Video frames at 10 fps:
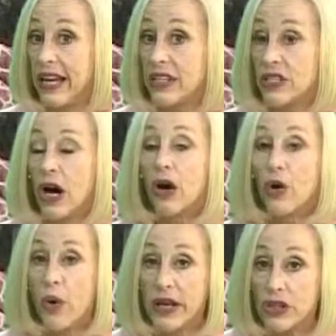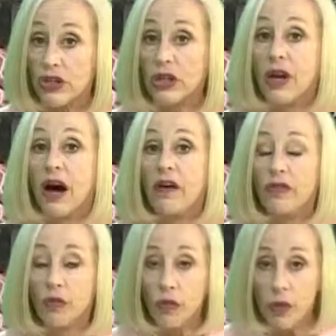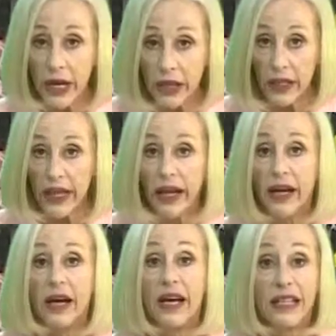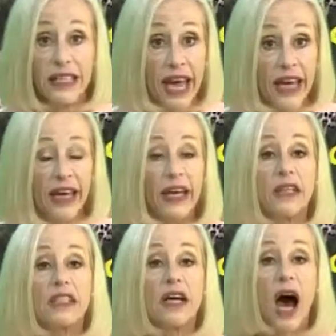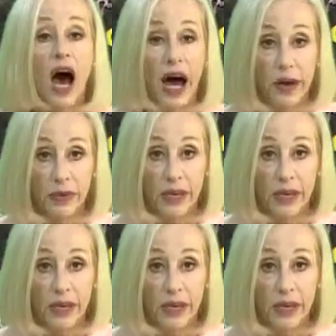It's a question of really taking time.